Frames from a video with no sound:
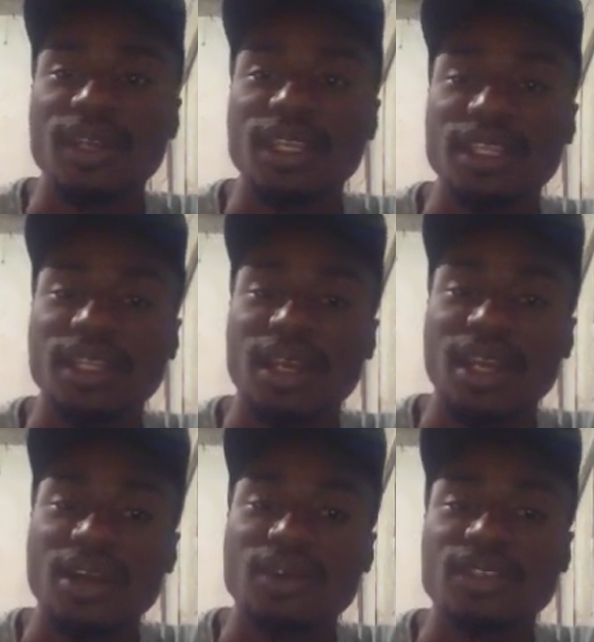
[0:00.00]
get an
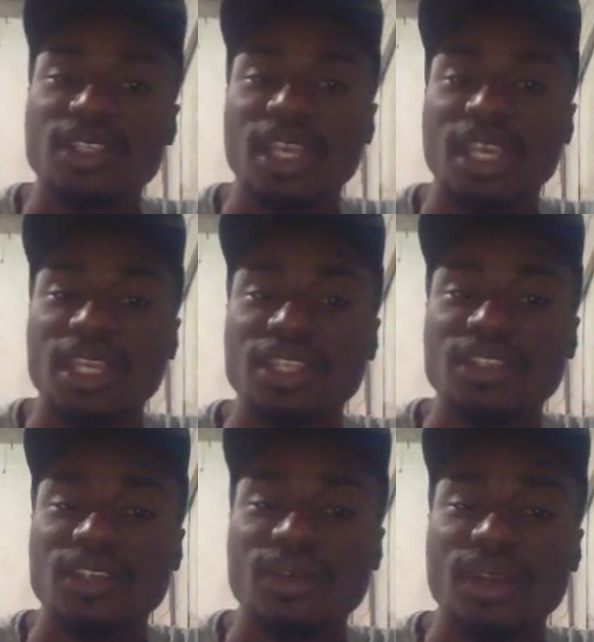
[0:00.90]
account and
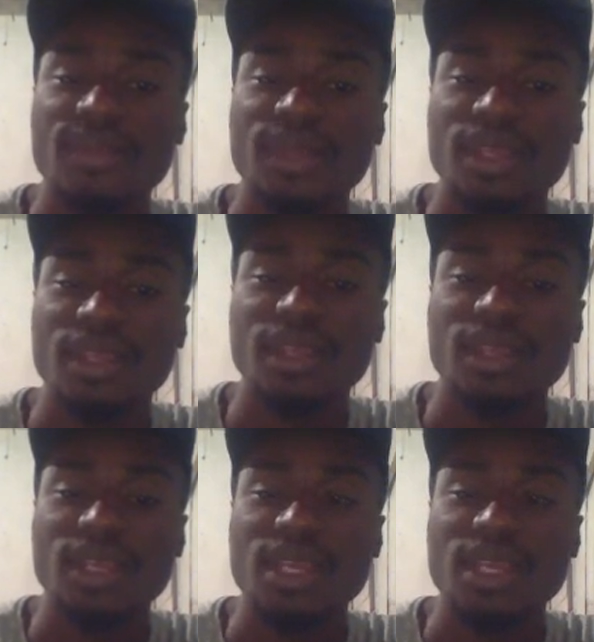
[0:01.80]
you're gonna be